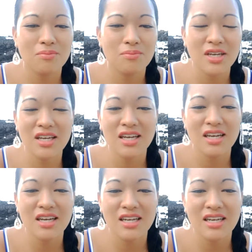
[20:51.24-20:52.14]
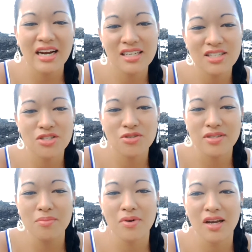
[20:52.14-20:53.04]
being connected to
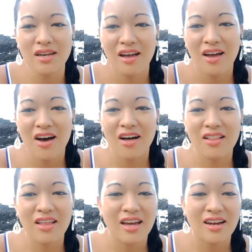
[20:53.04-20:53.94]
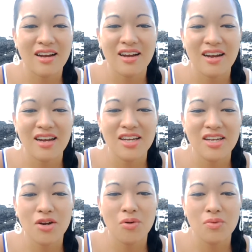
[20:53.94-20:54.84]
someone, like
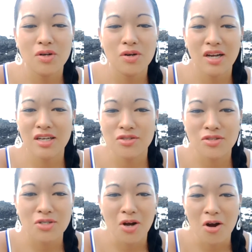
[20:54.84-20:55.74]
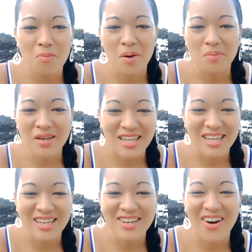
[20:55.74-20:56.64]
we don't necessarily talk about
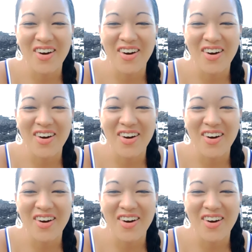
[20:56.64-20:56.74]
money.